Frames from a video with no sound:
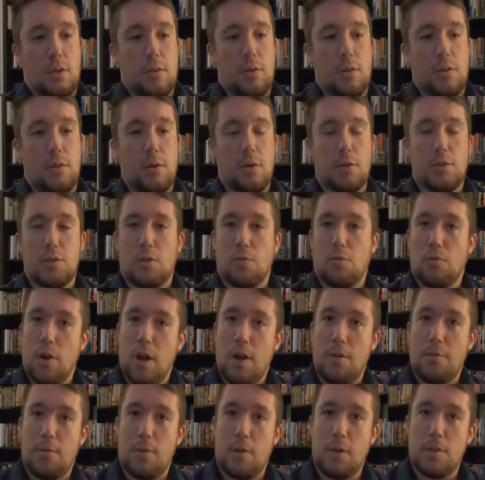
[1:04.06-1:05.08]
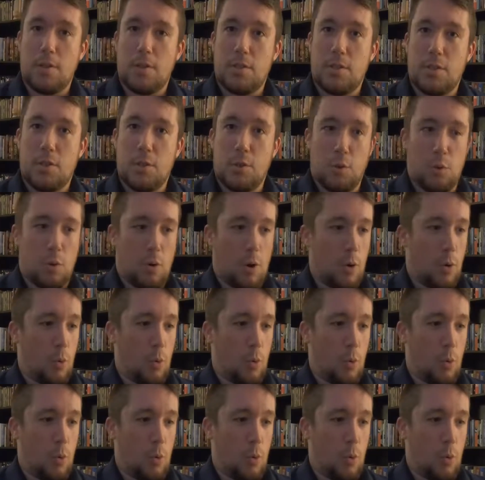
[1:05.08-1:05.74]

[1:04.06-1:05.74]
that there's a reference to a